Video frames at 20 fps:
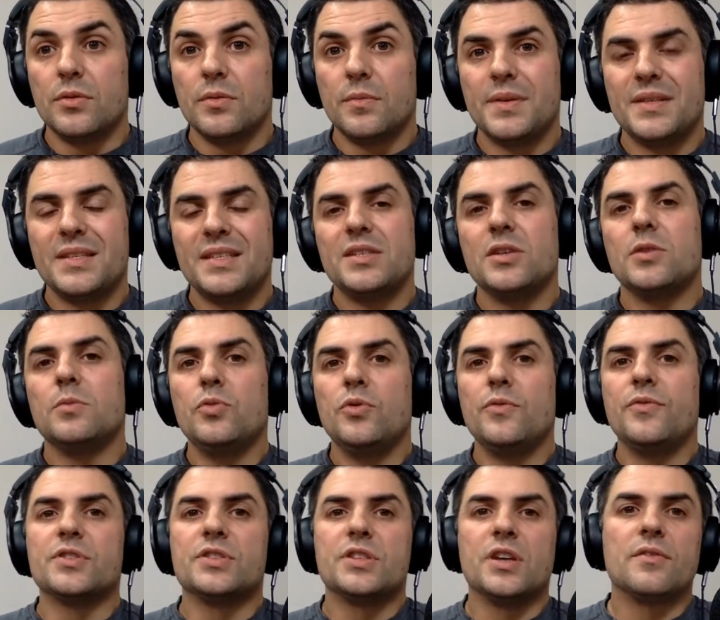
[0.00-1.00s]
but still
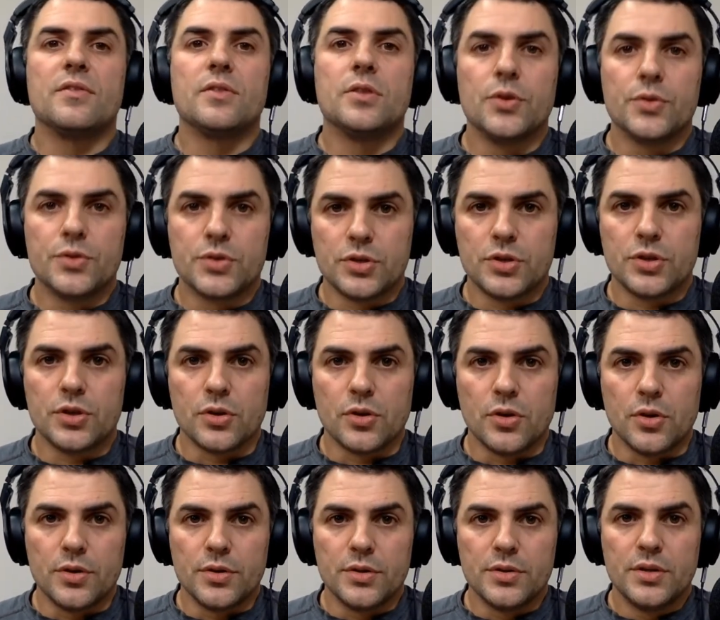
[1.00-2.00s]
move yourself closer to your
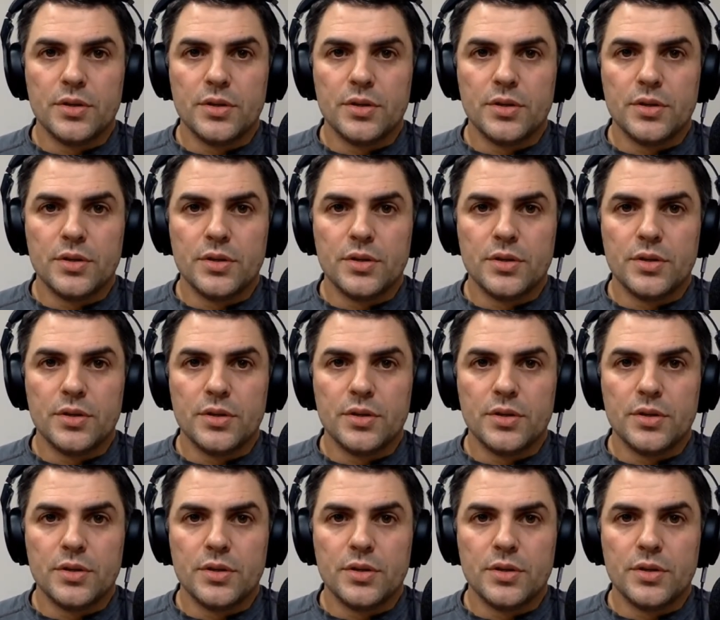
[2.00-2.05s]
goal.